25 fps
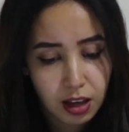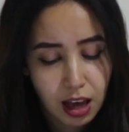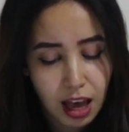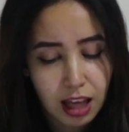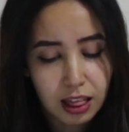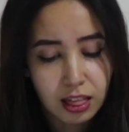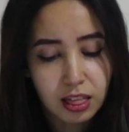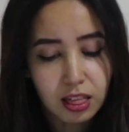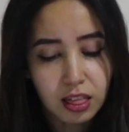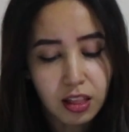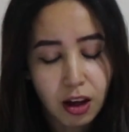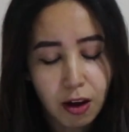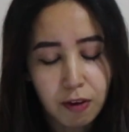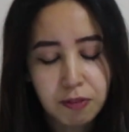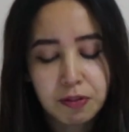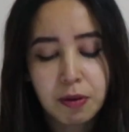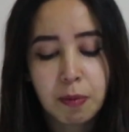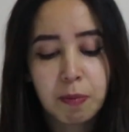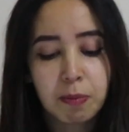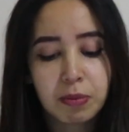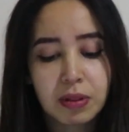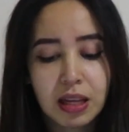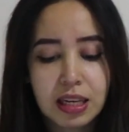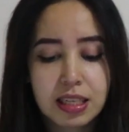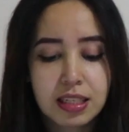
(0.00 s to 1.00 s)
I love the
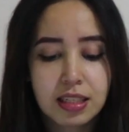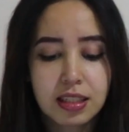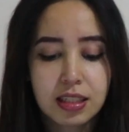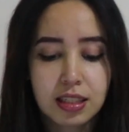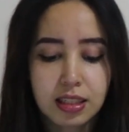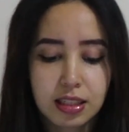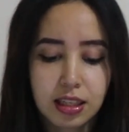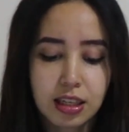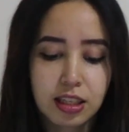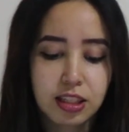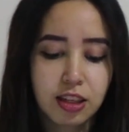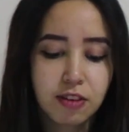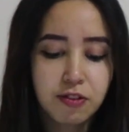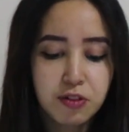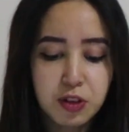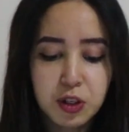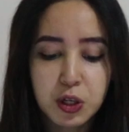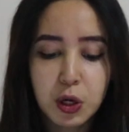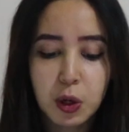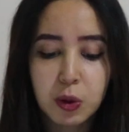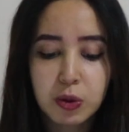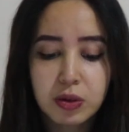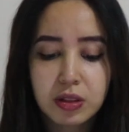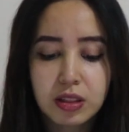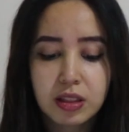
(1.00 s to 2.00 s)
places. Like they've
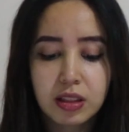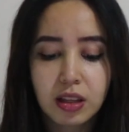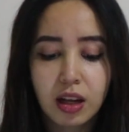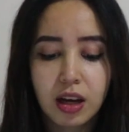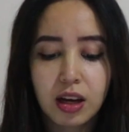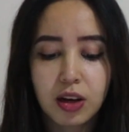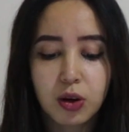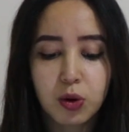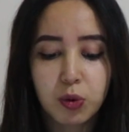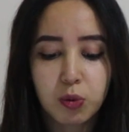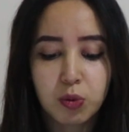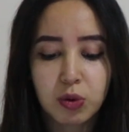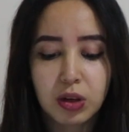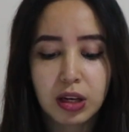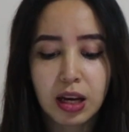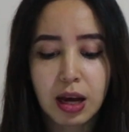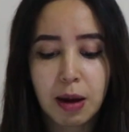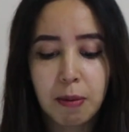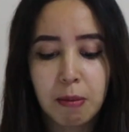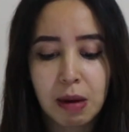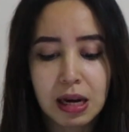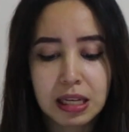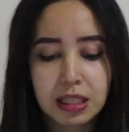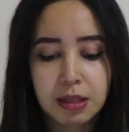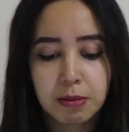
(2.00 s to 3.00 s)
chosen like really
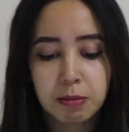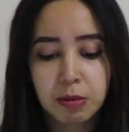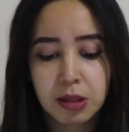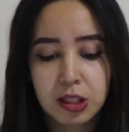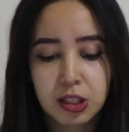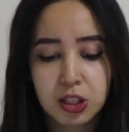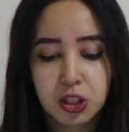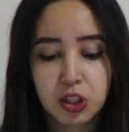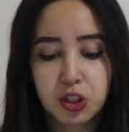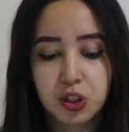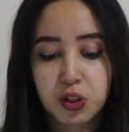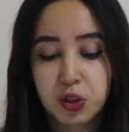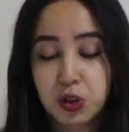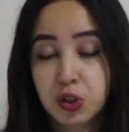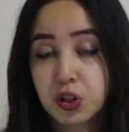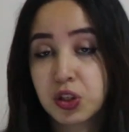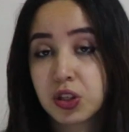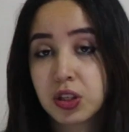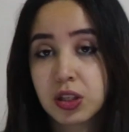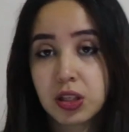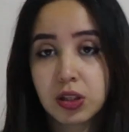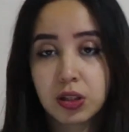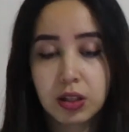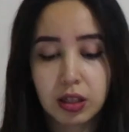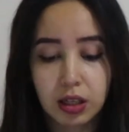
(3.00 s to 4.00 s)
amazing places to
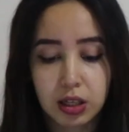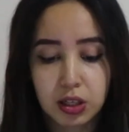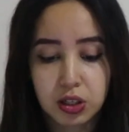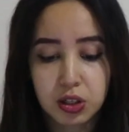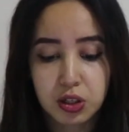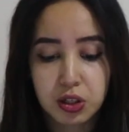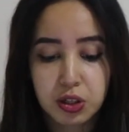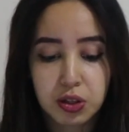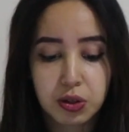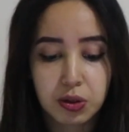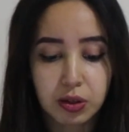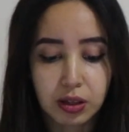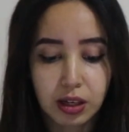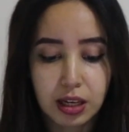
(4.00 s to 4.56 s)
like to shoot